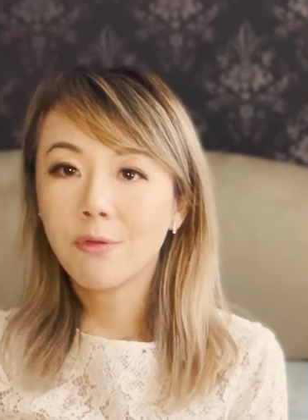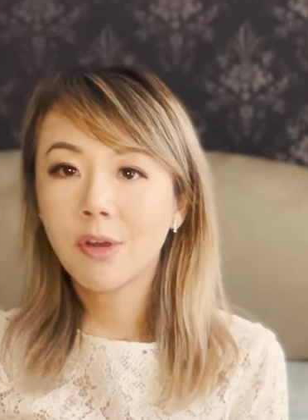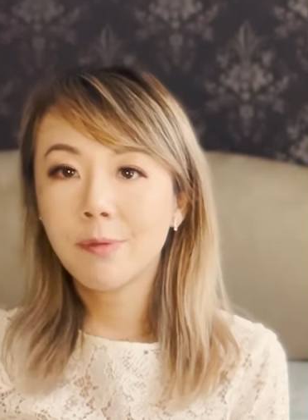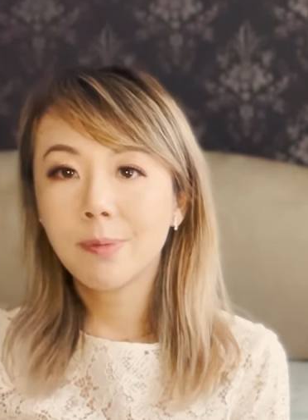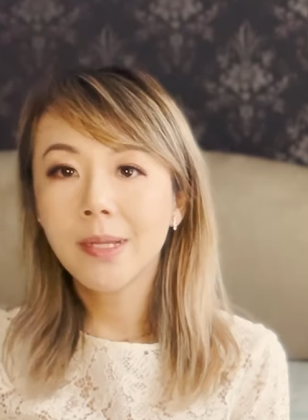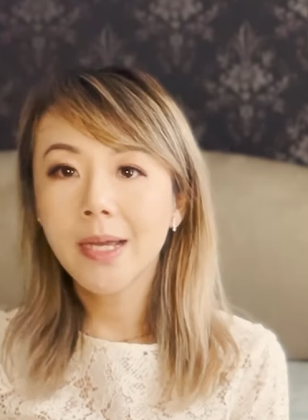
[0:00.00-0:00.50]

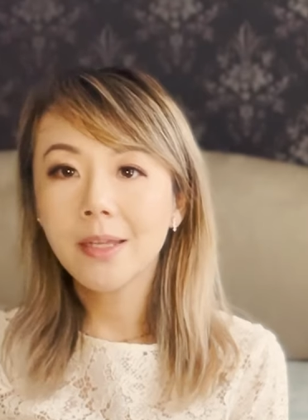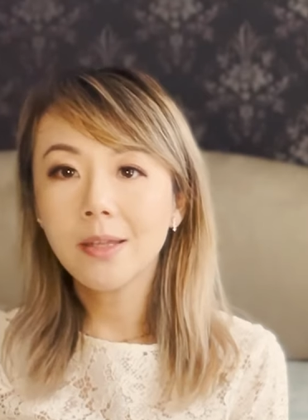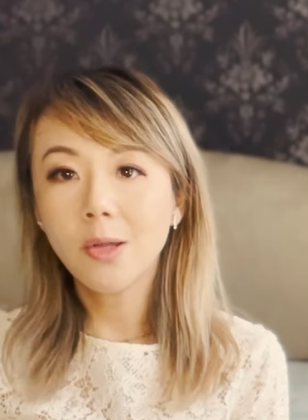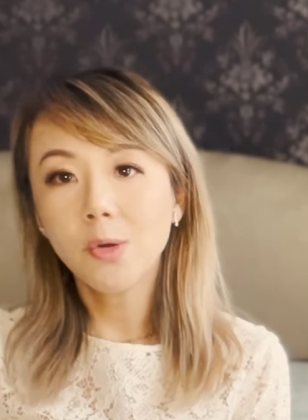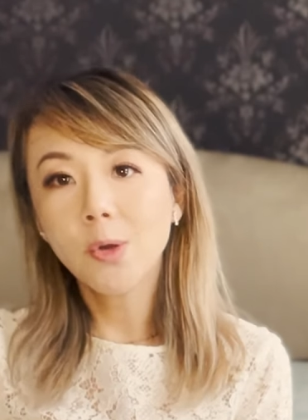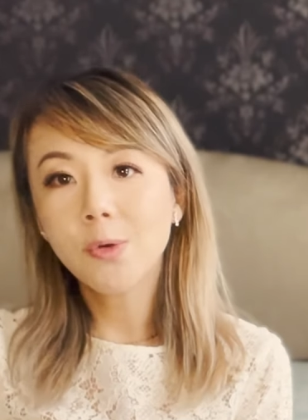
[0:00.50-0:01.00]
We've
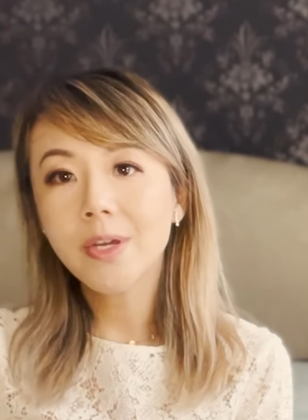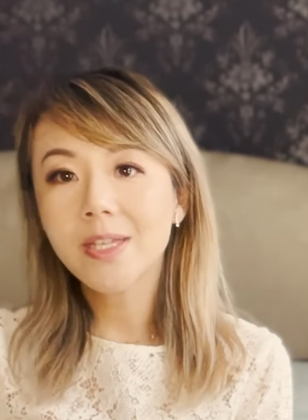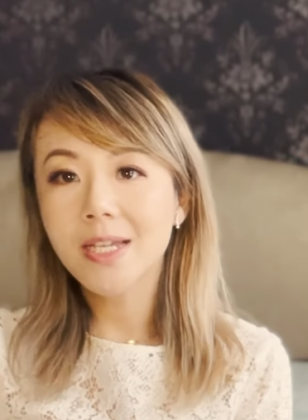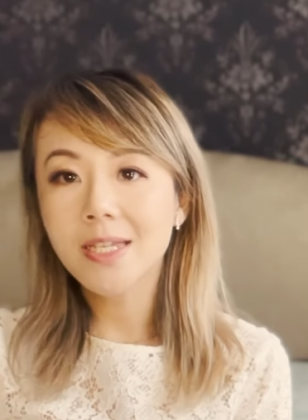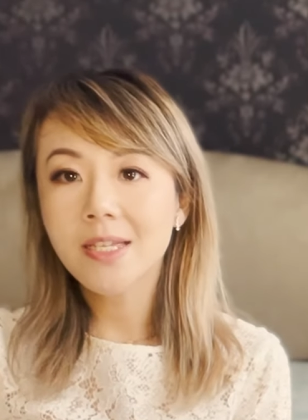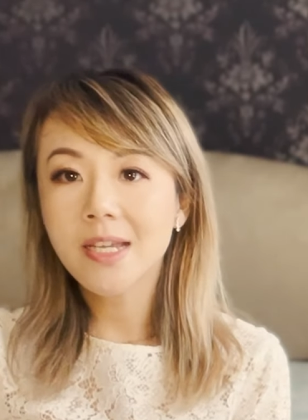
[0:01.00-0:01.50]
planned local and
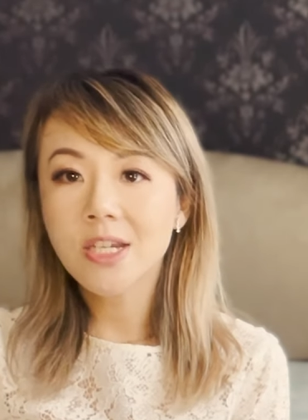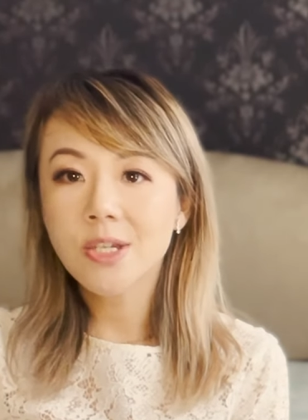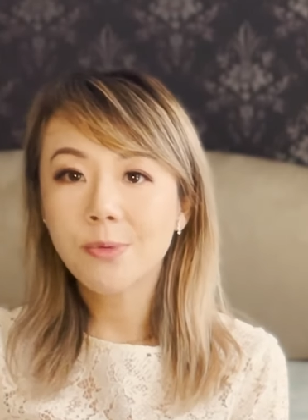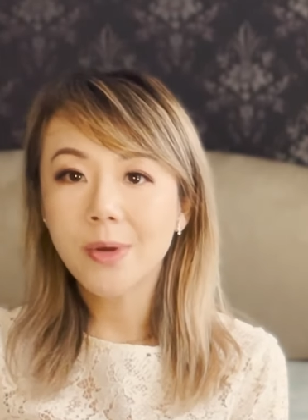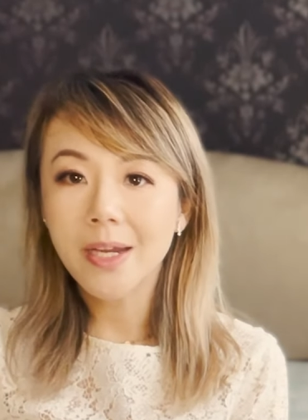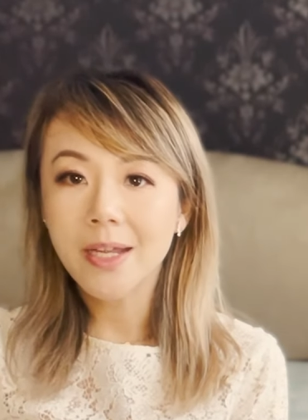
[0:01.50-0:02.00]

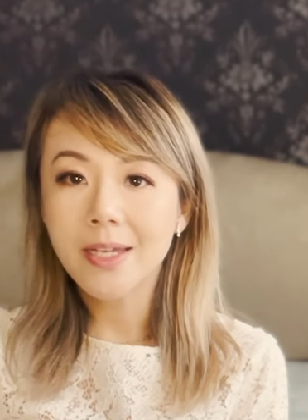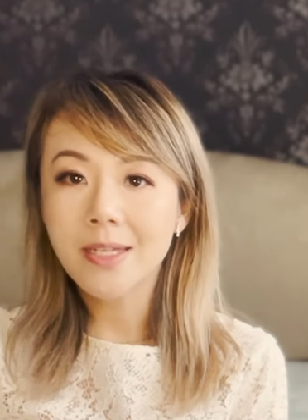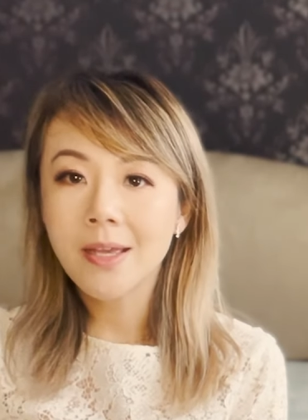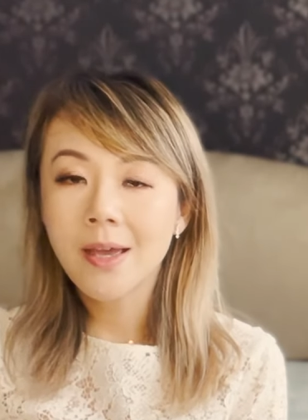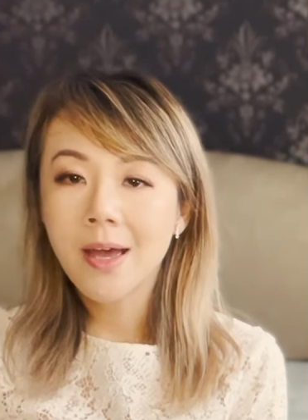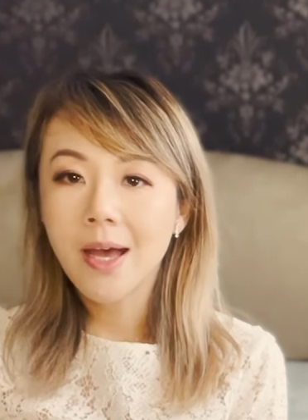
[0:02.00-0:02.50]
destination weddings